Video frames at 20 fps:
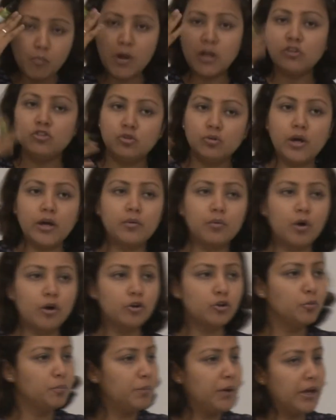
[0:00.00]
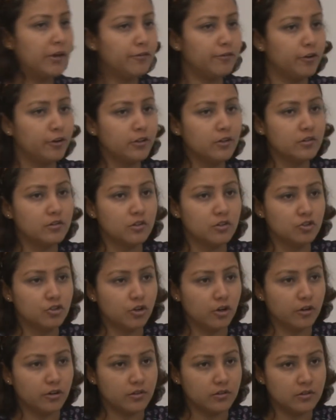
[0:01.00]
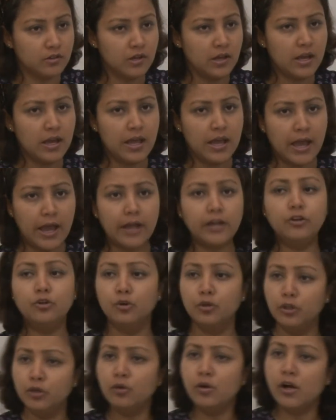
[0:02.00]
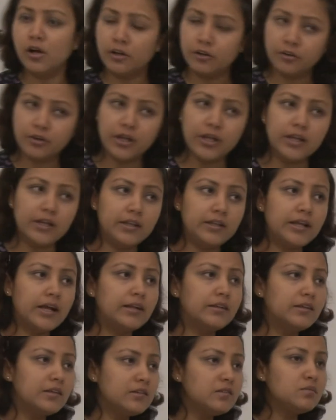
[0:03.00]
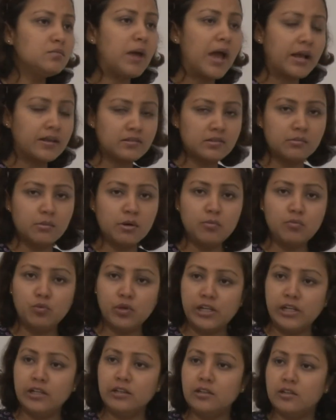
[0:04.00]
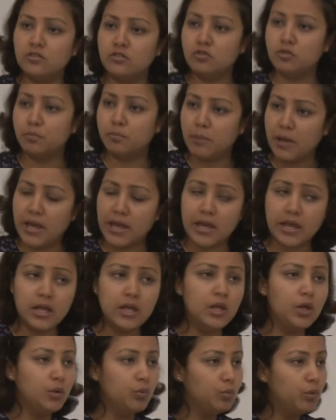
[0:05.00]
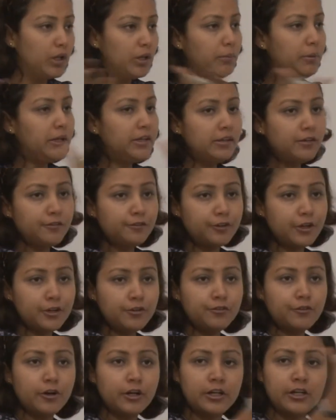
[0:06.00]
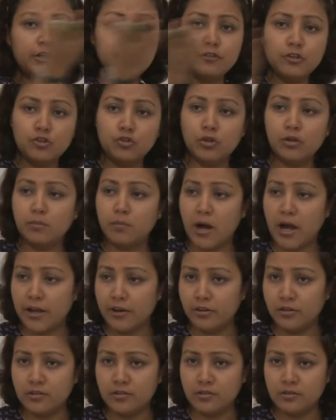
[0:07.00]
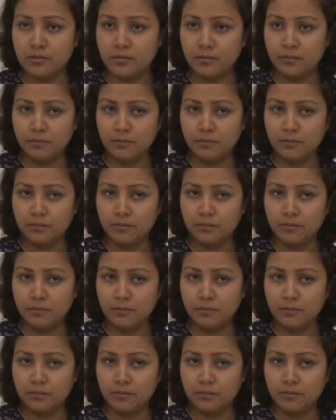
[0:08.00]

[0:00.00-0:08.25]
much do I want to pay for this insurance and do you agree that this maximum willingness to pay will be different for individual buyers?